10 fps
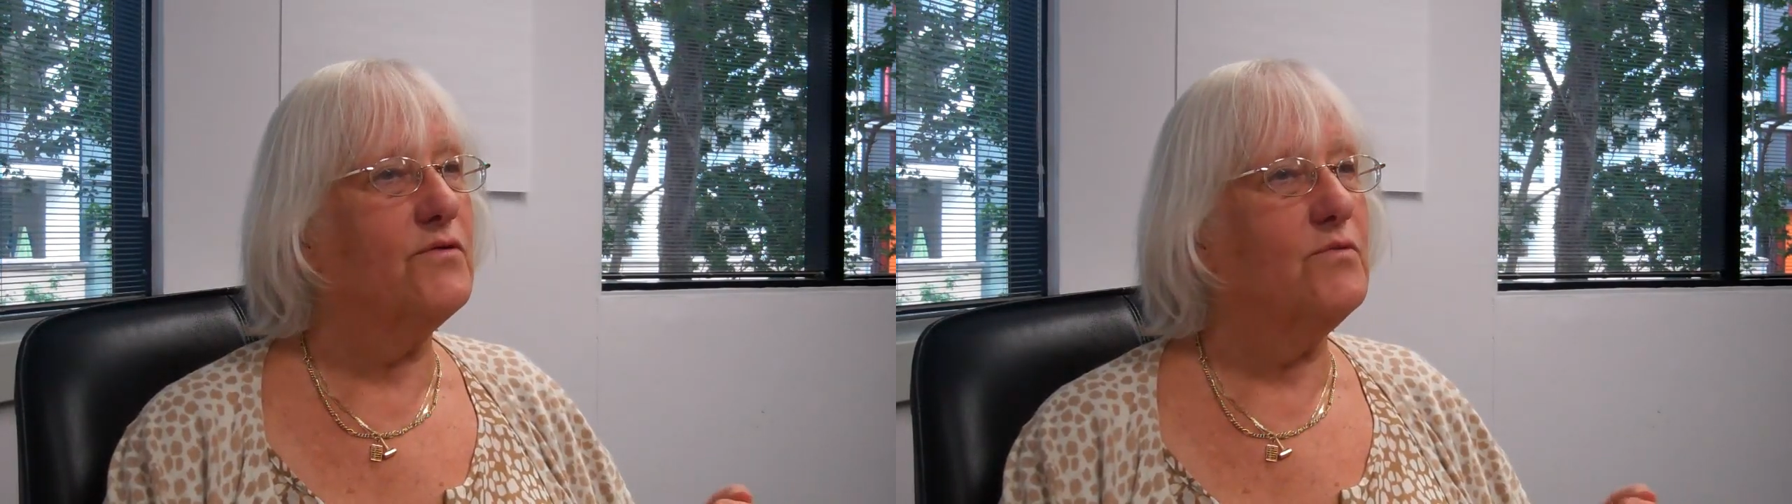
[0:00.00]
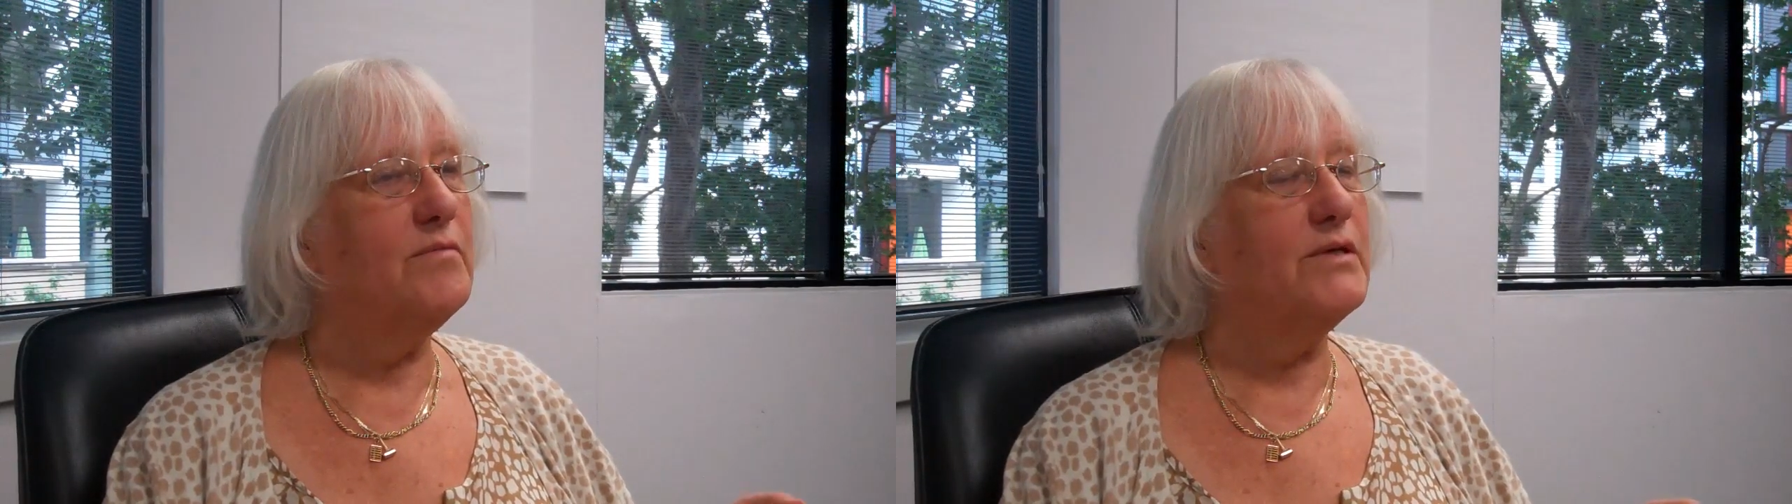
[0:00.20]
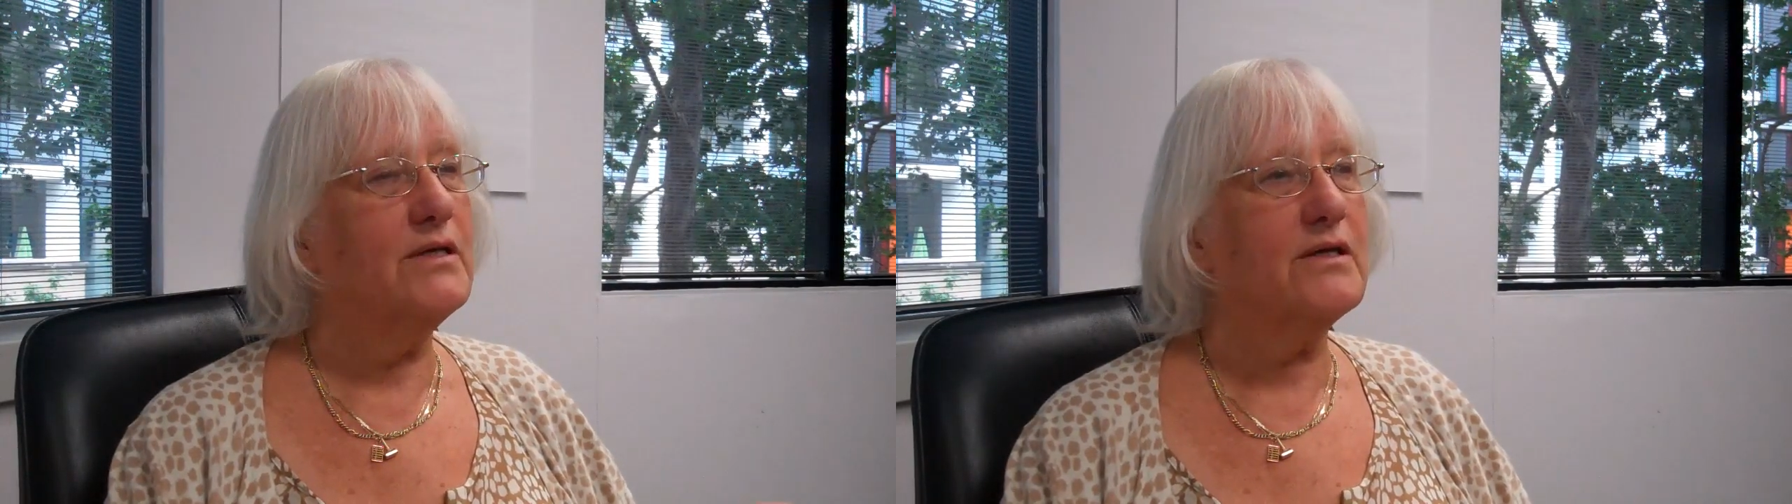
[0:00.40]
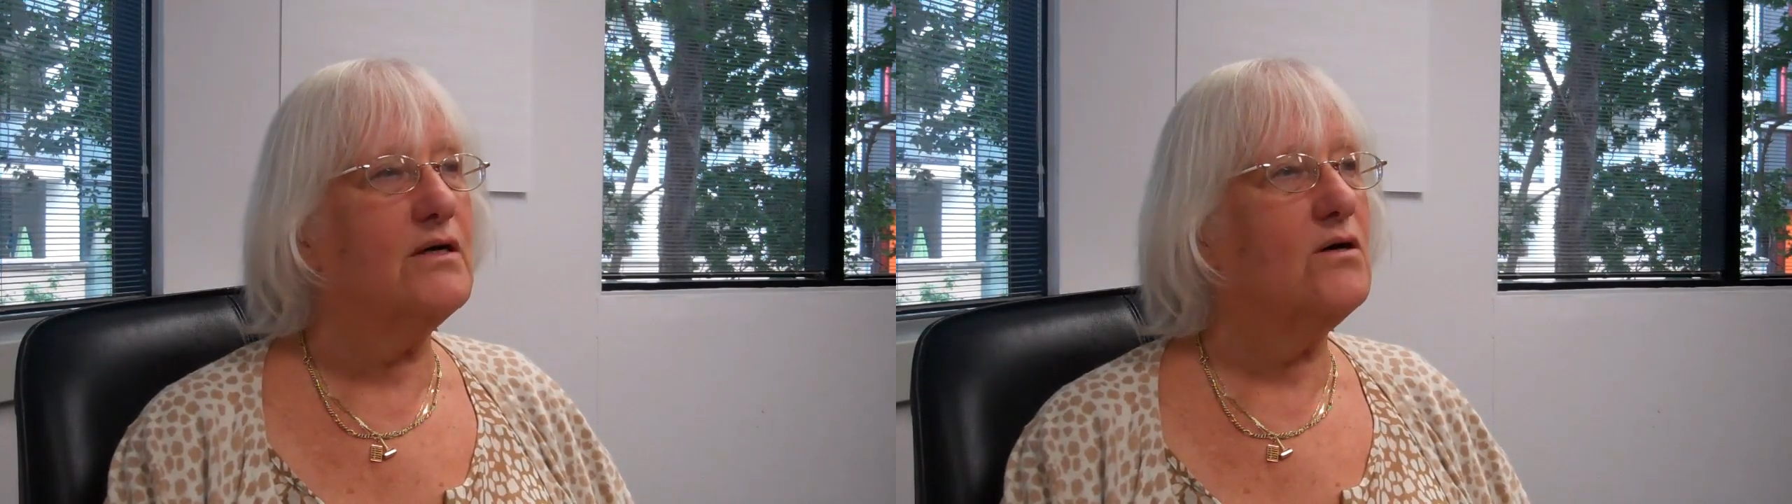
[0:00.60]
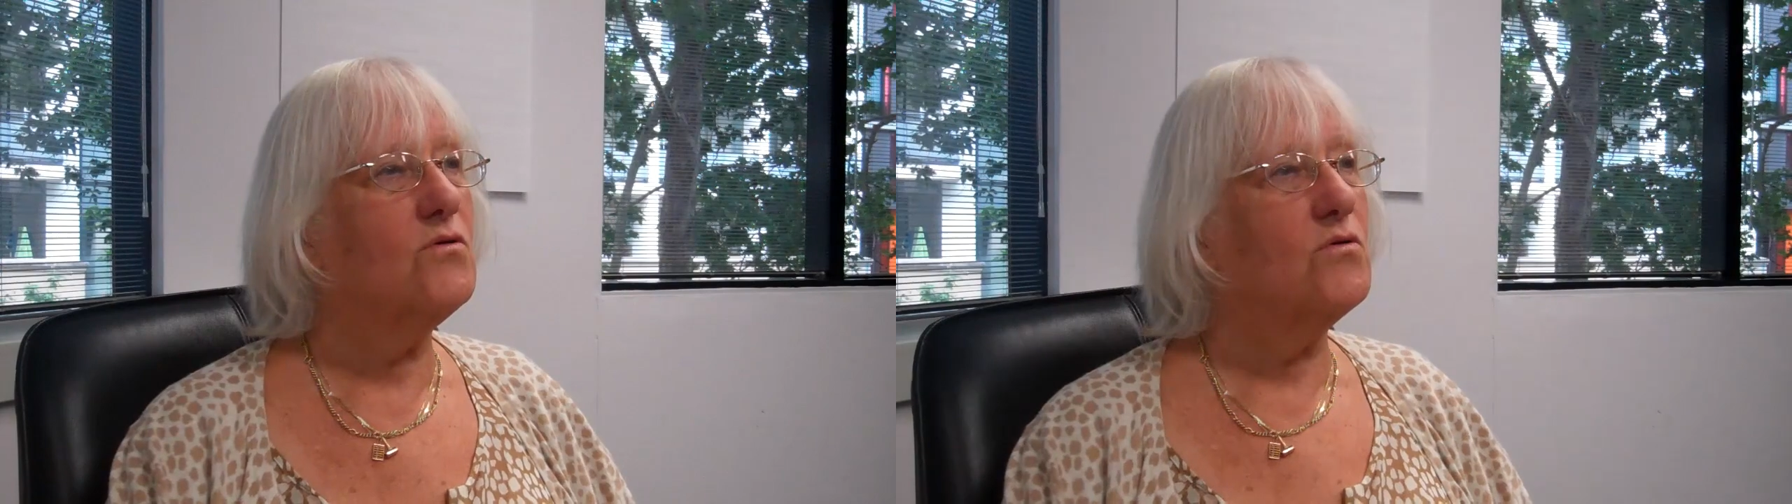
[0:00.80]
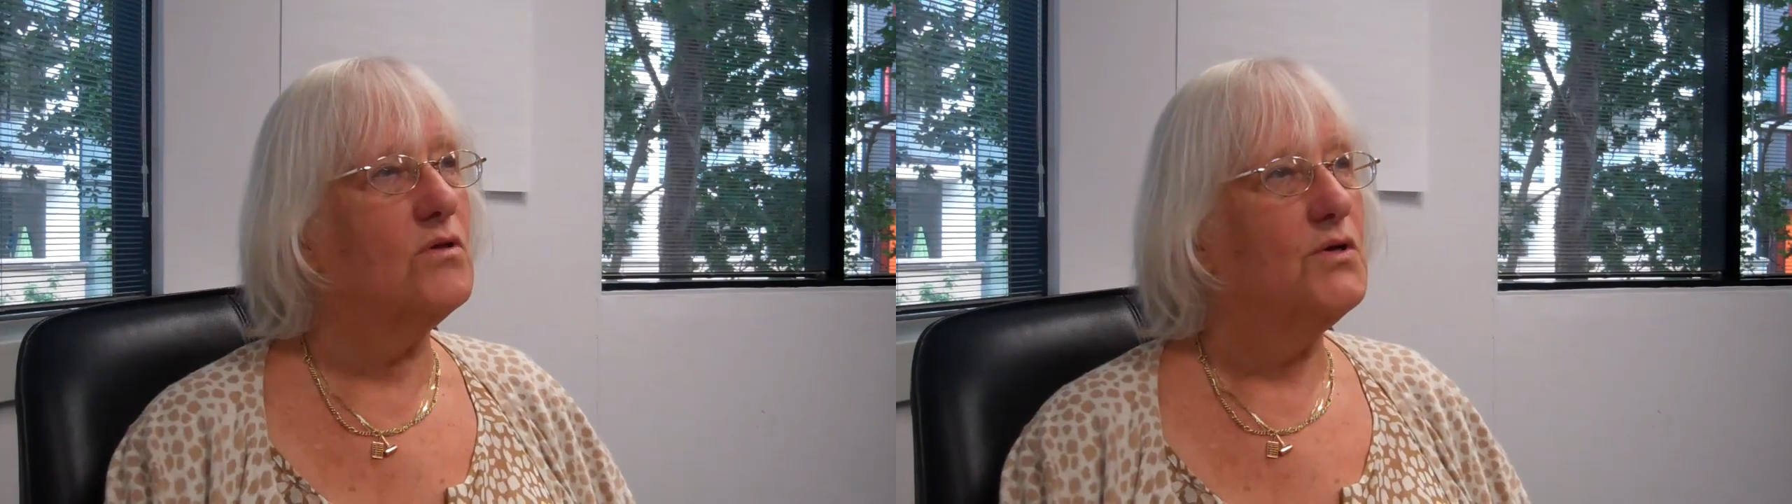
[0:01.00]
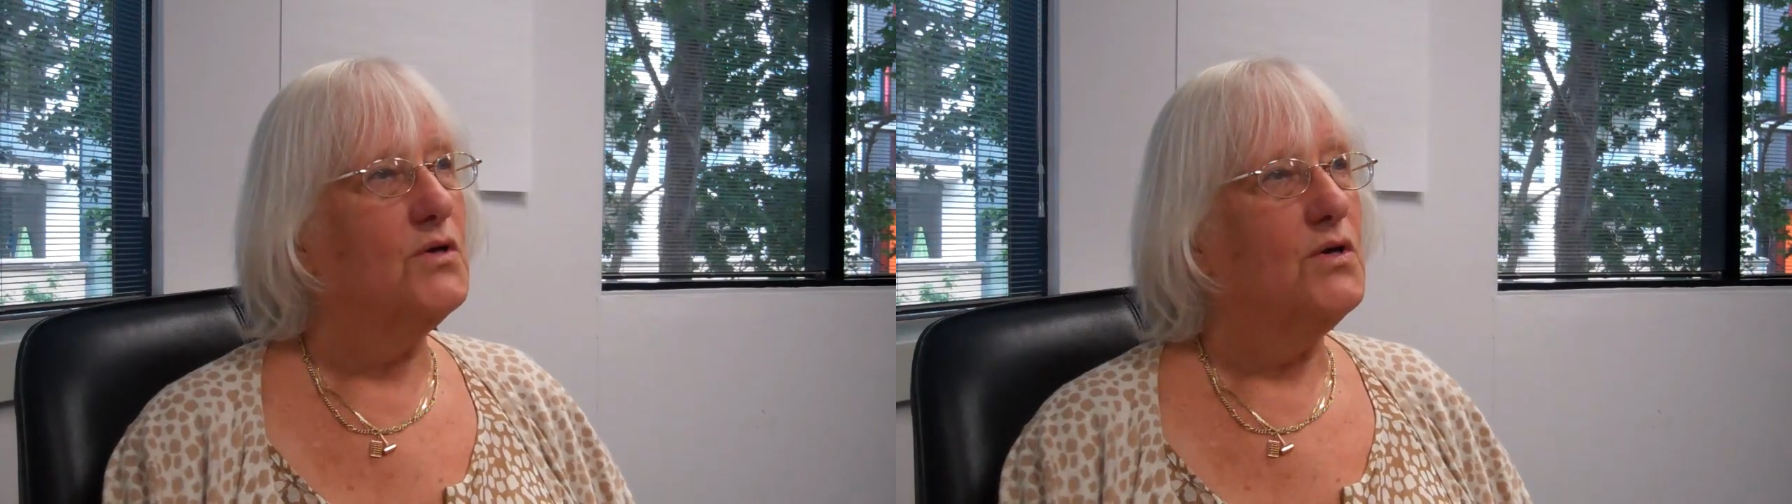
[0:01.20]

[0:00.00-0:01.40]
for women. The whole,